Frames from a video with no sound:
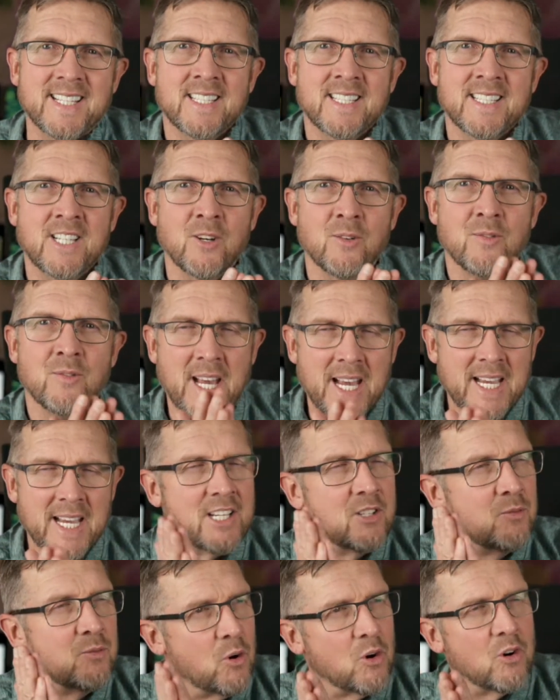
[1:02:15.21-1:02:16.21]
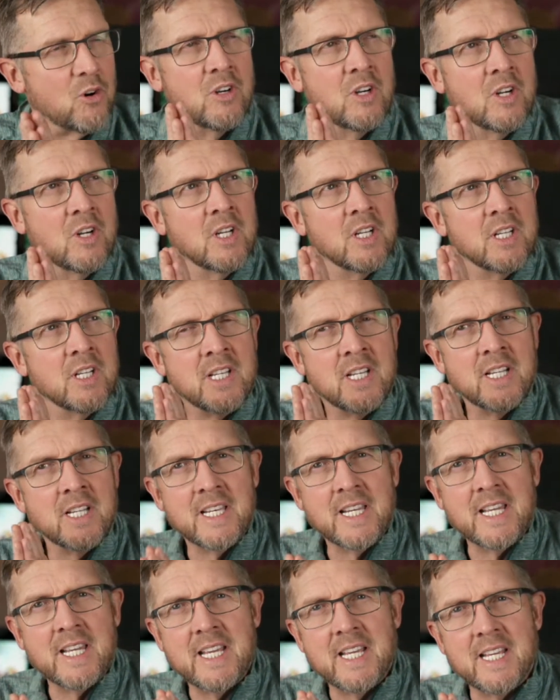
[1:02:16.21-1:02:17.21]
That is what you
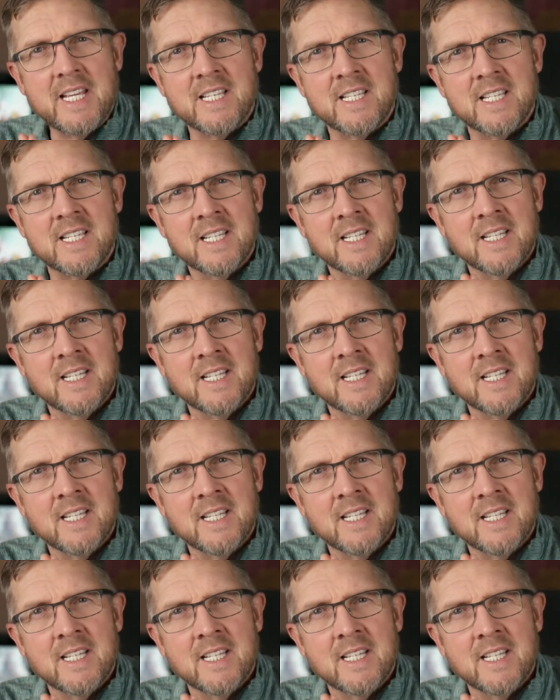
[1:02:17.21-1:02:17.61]
need,